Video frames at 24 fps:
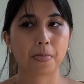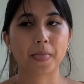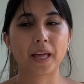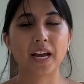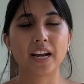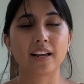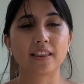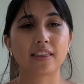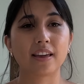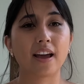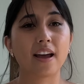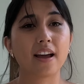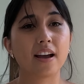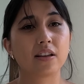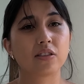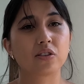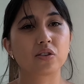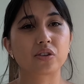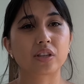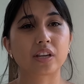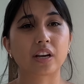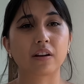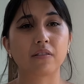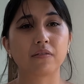And at the end,
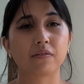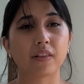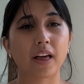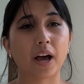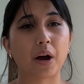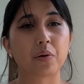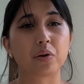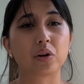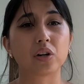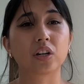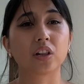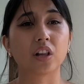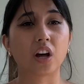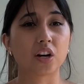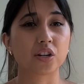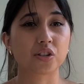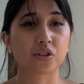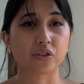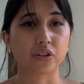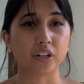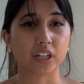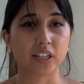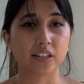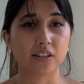there's like a flower glossary.